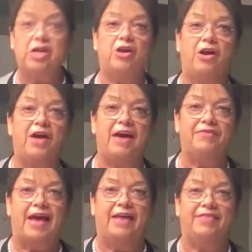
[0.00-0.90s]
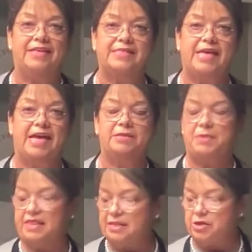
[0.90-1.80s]
You don't have to add these things,
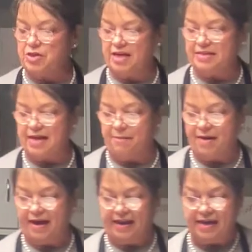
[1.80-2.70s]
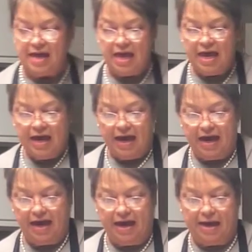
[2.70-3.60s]
but these are things I'm adding.
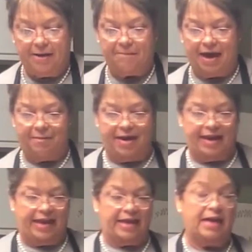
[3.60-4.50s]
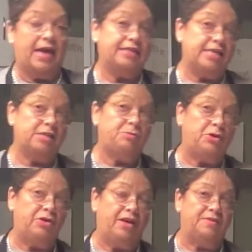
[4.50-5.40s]
I'm adding a
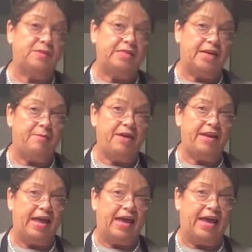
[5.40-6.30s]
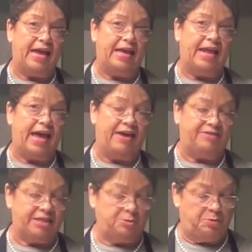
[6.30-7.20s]
teaspoon of cinnamon and a half
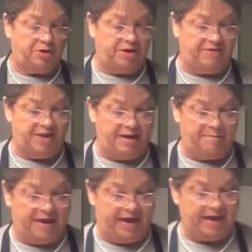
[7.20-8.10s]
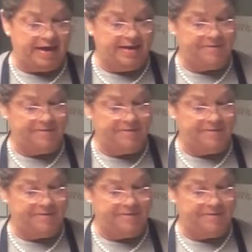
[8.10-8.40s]
teaspoon of nutmeg.